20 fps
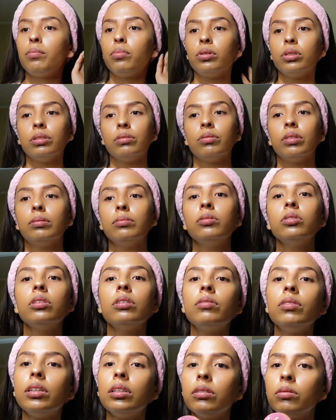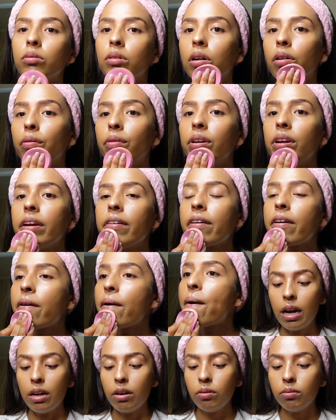Boys, vamos a ver, we're already here.
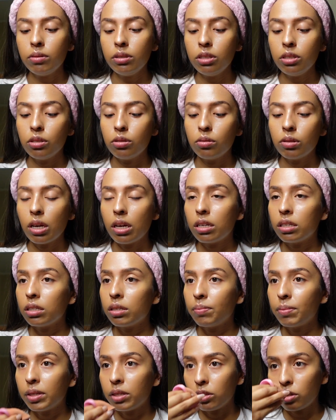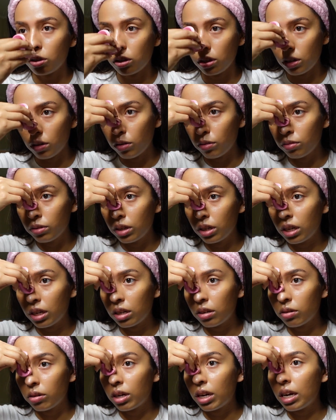I don't want to do that semester over
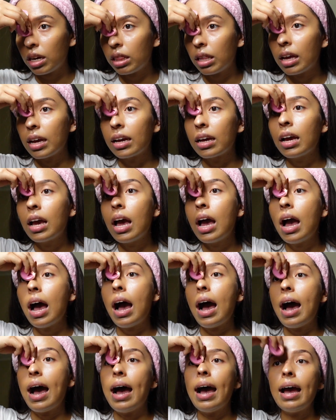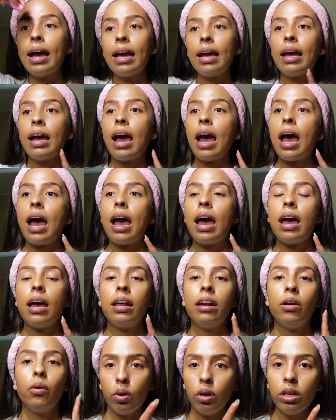again, okay? Like, I
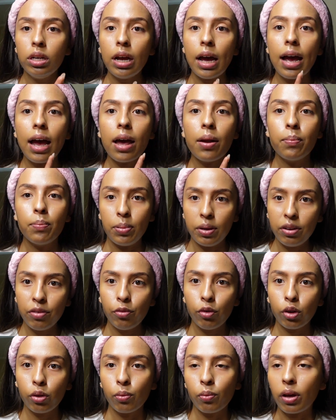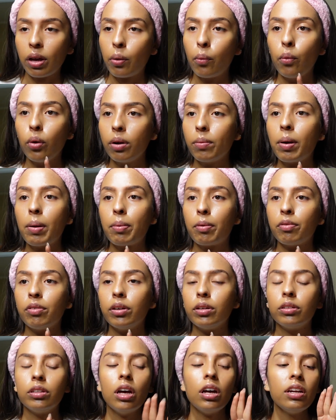had beef with like one of my
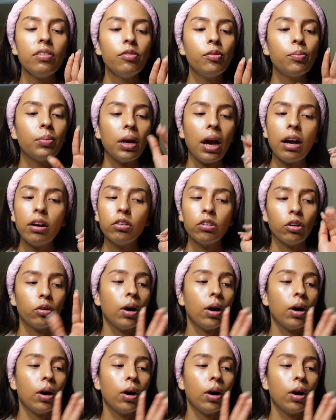professors. Not even beef, I don't know.